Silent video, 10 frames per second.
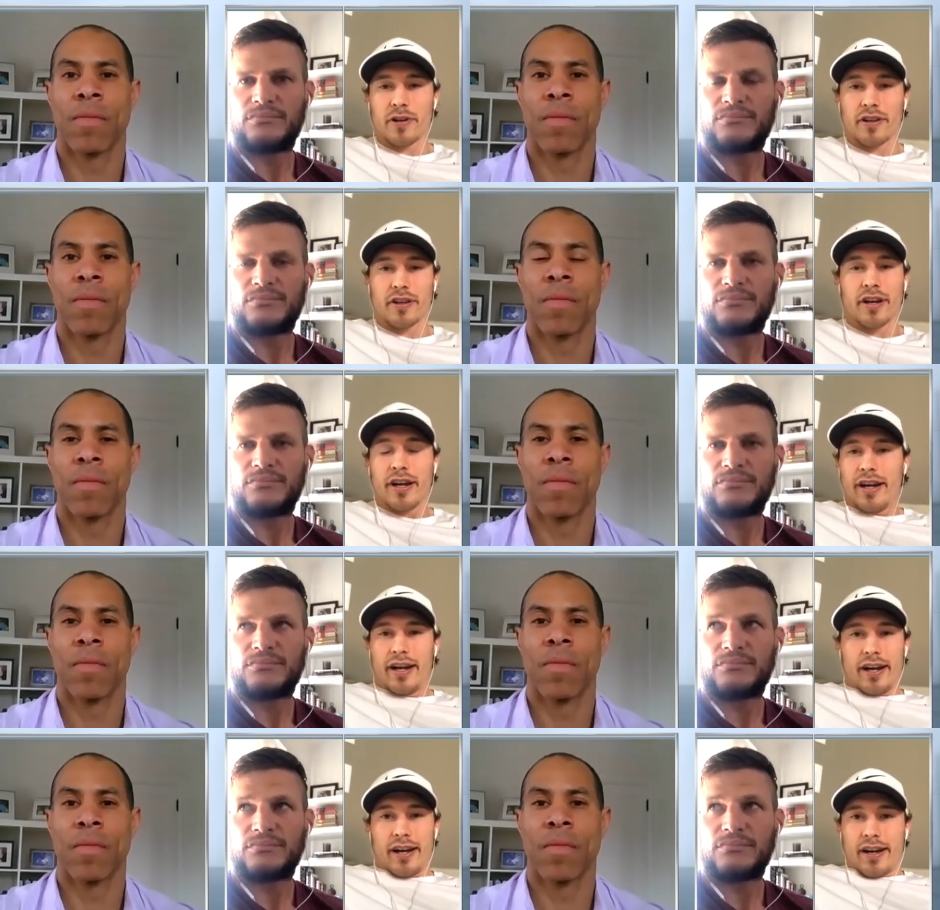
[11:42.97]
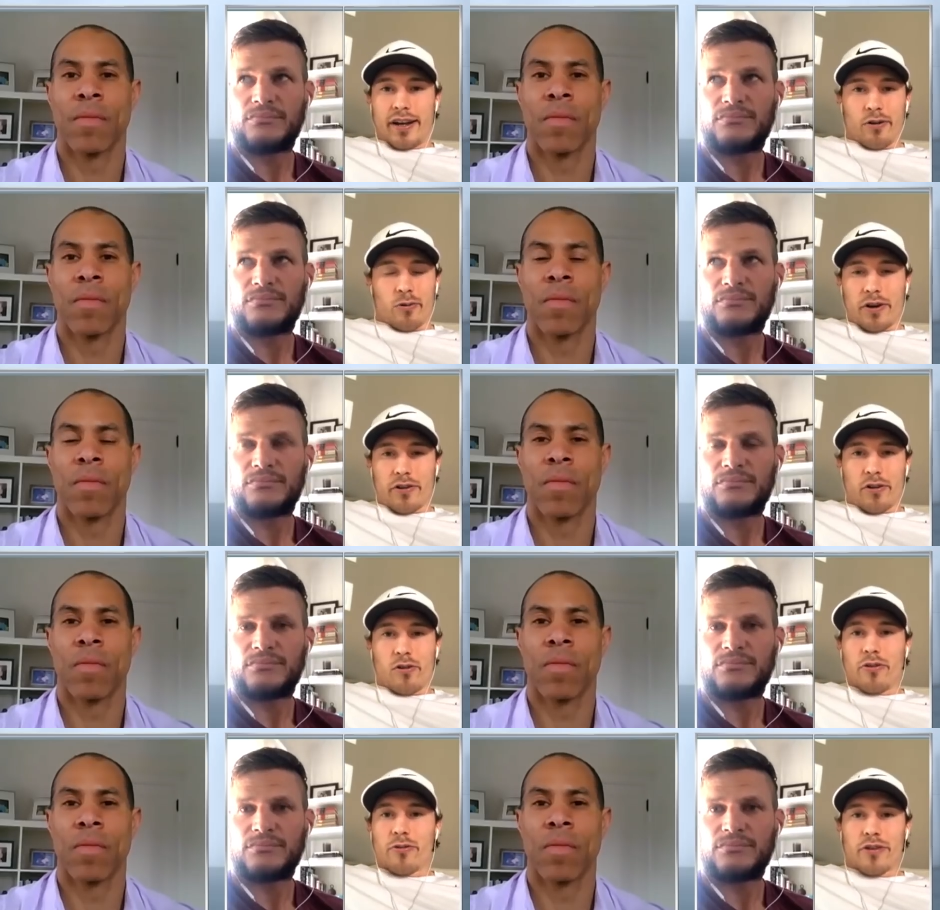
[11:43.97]
Speaker 1: But I think with what you're
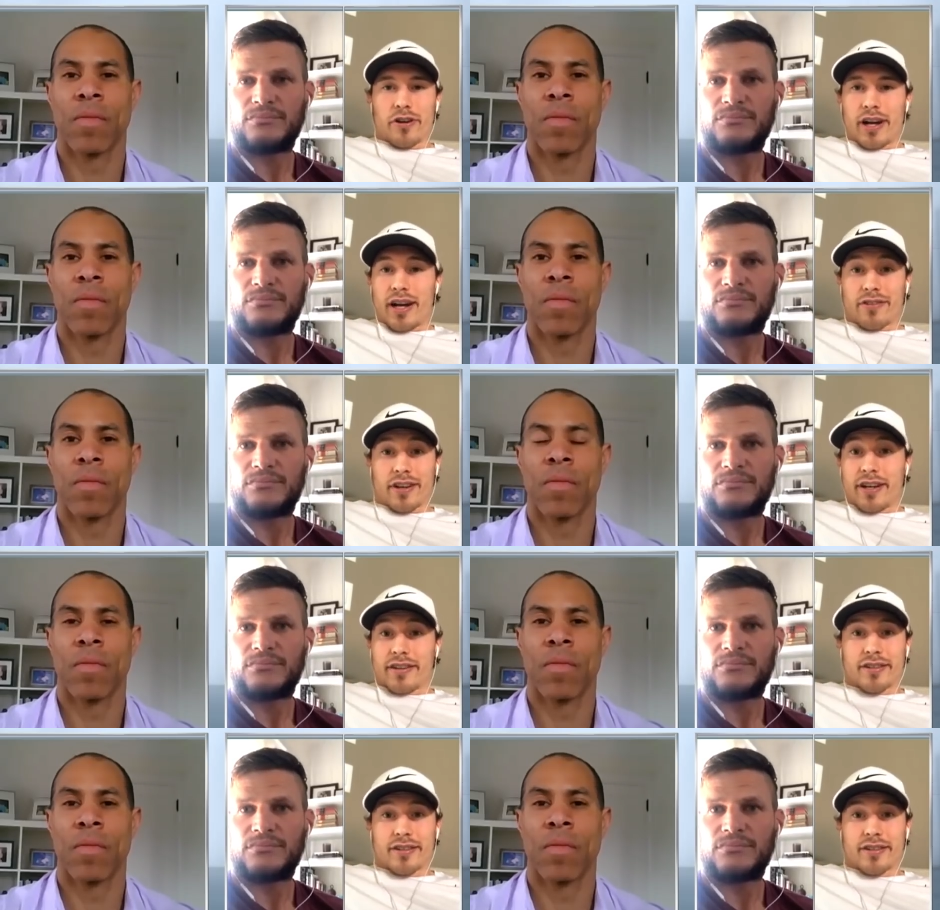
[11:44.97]
going through, you're going to have to get